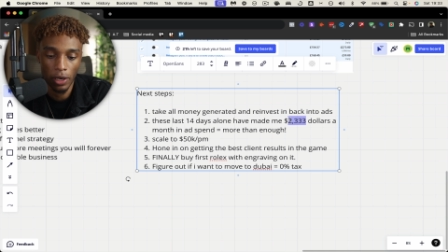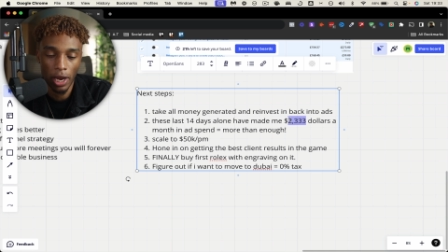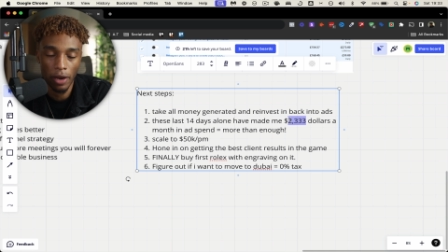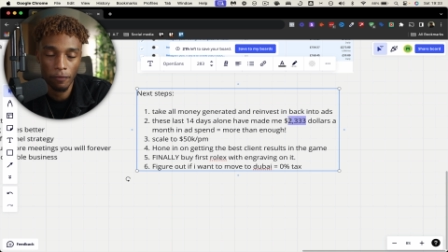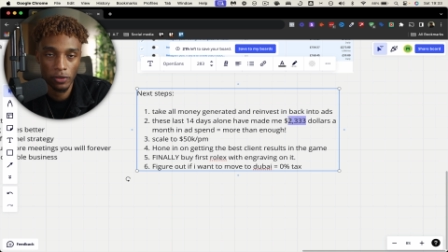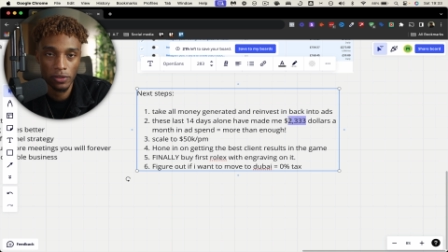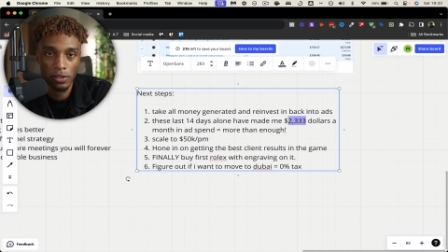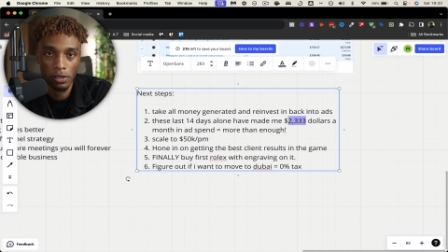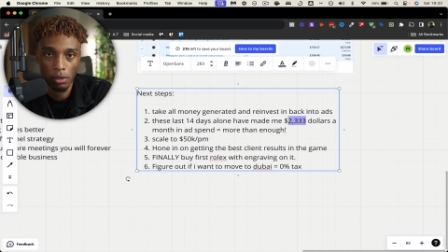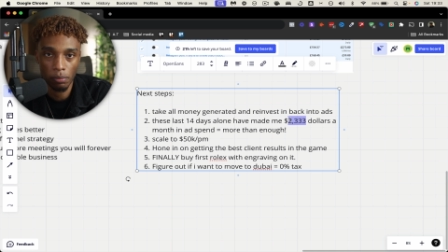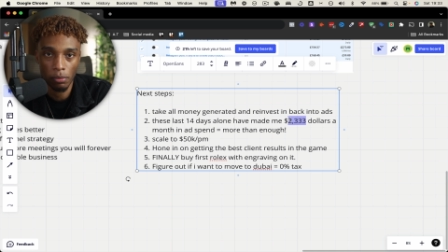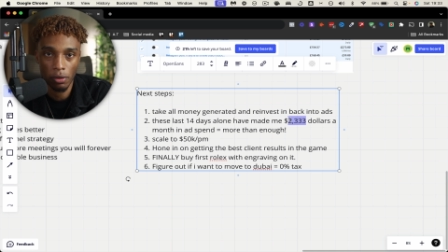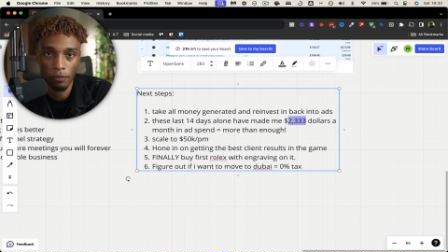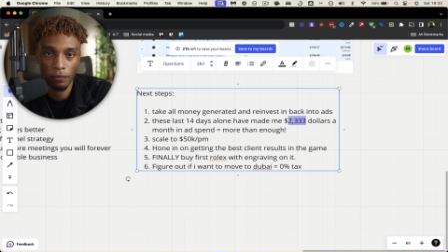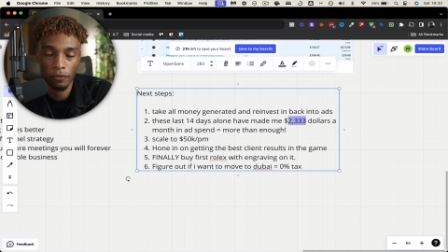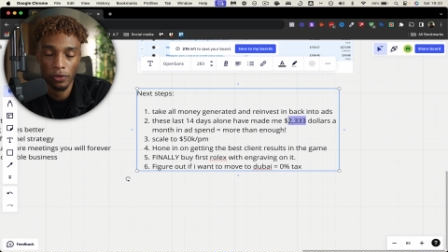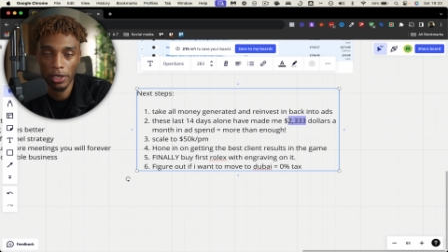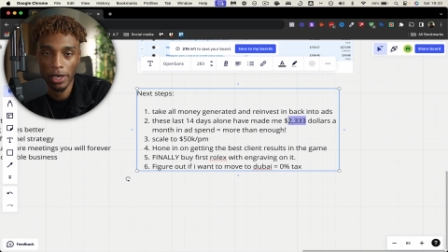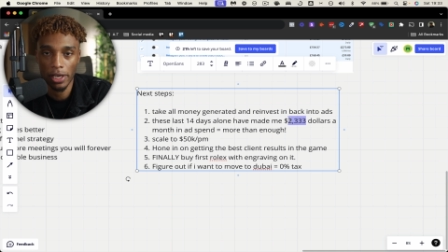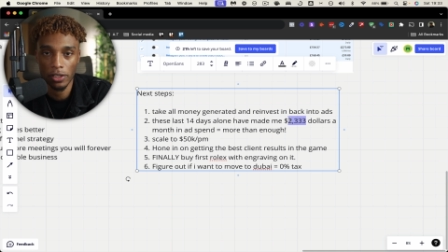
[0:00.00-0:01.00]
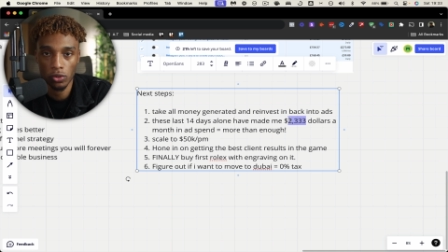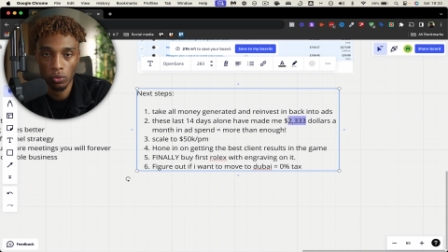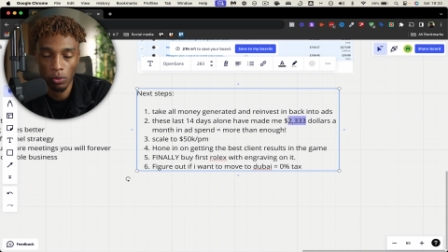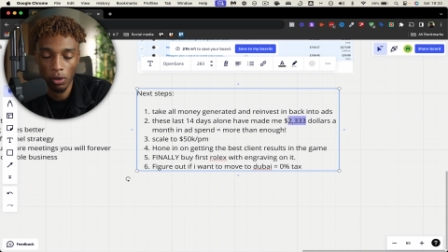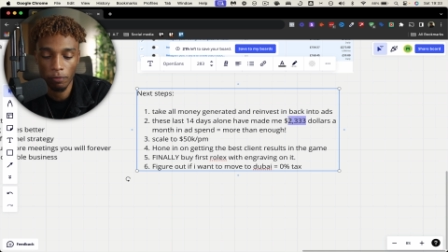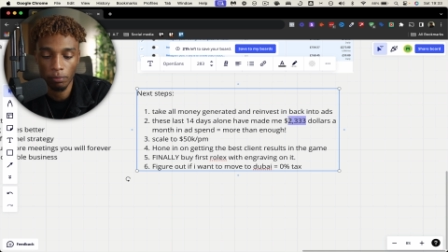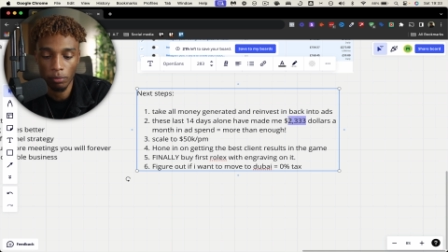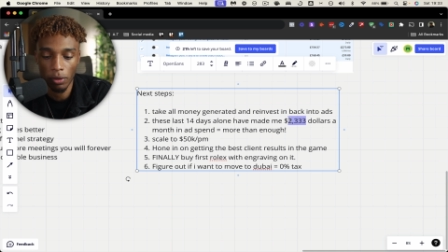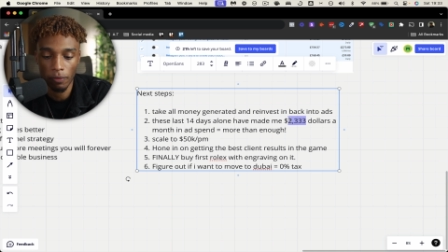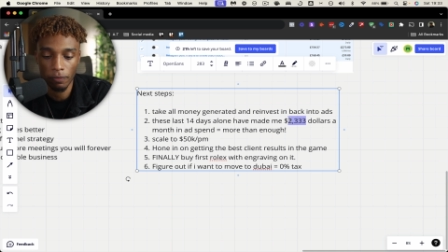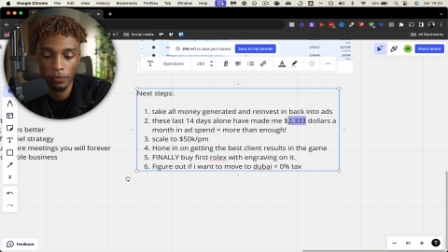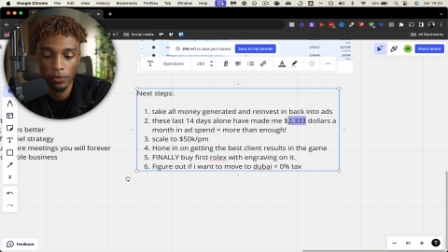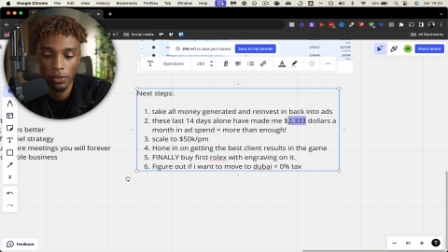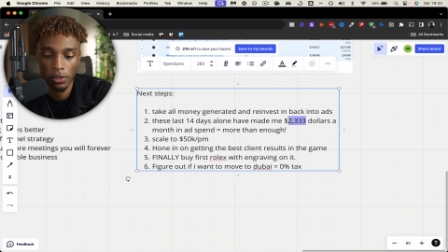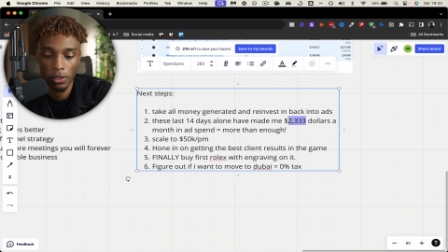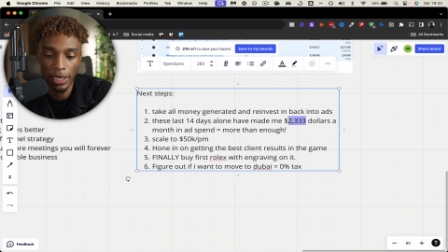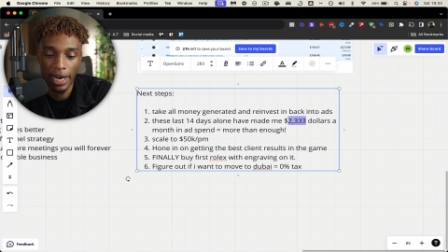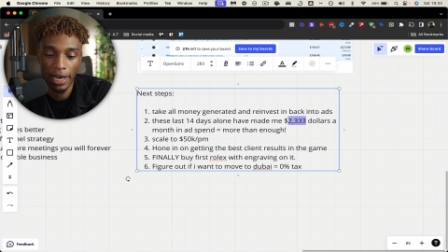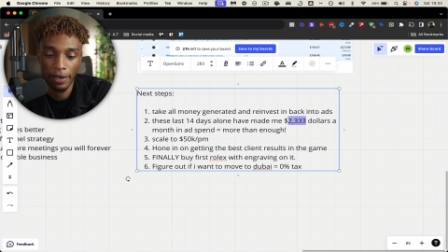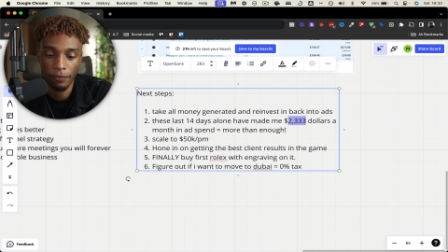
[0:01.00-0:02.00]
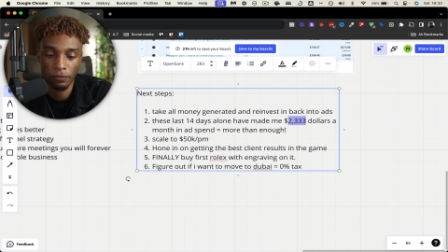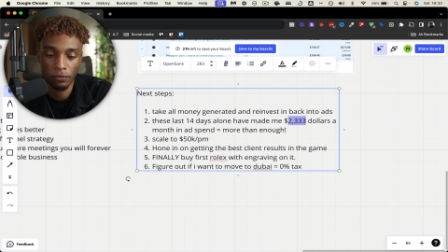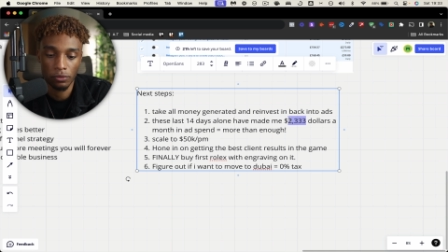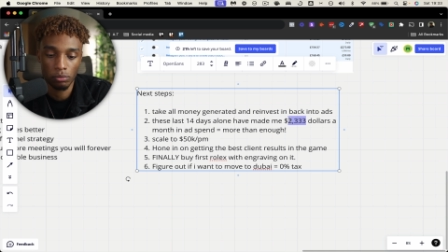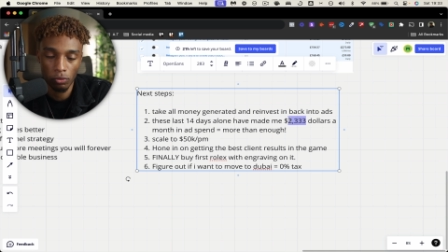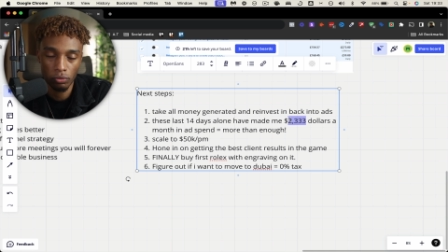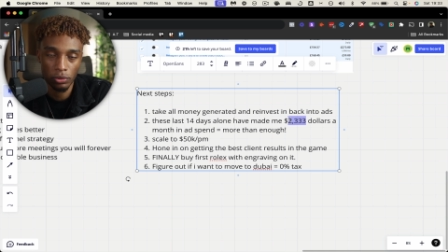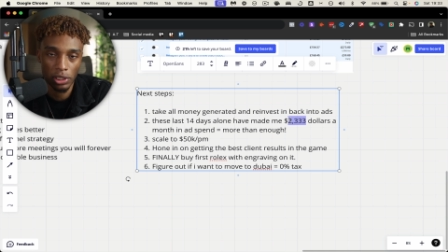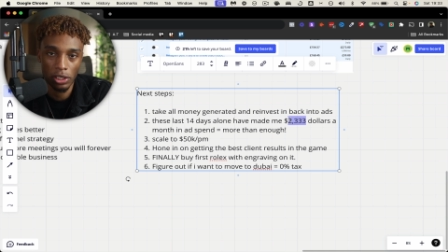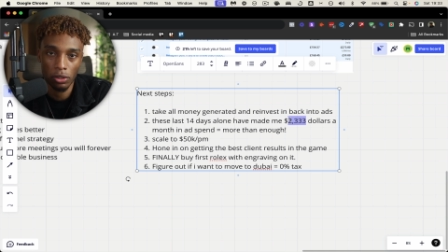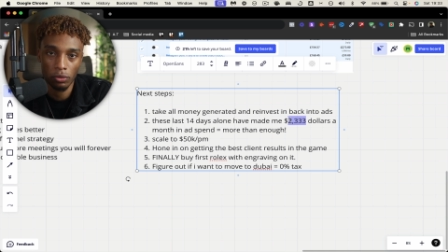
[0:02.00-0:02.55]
every single month for the next 12 months that I've only,